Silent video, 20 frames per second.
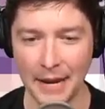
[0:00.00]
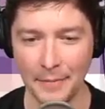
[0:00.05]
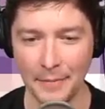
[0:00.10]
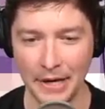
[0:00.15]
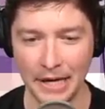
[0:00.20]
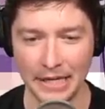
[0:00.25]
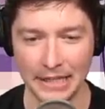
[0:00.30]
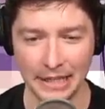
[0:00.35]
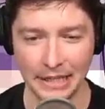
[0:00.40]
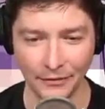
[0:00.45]
but
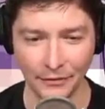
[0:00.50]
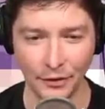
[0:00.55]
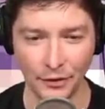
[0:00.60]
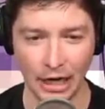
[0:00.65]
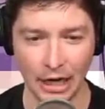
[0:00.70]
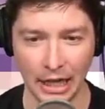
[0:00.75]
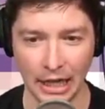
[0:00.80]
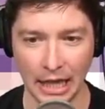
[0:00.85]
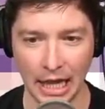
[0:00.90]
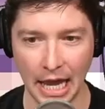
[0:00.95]
a different
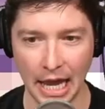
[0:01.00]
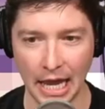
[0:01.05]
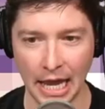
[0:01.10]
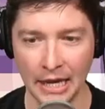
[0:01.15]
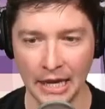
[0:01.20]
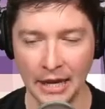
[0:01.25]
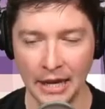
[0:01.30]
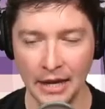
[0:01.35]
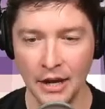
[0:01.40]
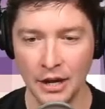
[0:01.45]

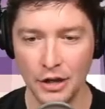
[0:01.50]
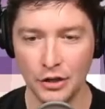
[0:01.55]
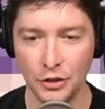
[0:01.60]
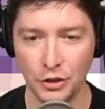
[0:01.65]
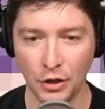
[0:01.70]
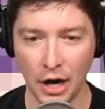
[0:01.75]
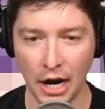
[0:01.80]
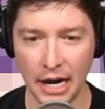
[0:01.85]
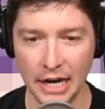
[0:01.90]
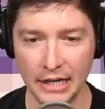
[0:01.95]
Allay
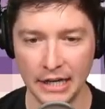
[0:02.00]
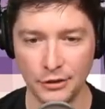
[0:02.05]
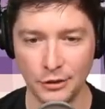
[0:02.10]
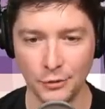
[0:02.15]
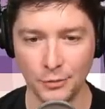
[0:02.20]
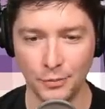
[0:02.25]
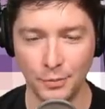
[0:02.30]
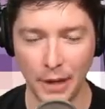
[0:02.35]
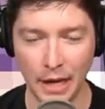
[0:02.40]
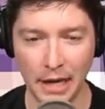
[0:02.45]
trying to
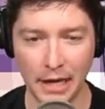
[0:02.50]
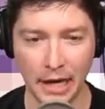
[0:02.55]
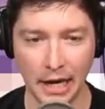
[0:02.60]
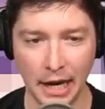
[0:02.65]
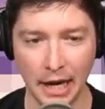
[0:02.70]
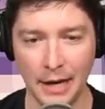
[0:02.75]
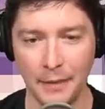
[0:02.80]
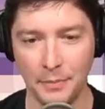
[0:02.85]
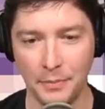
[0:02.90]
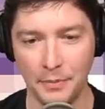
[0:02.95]
pick
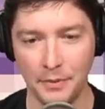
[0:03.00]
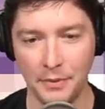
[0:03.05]
up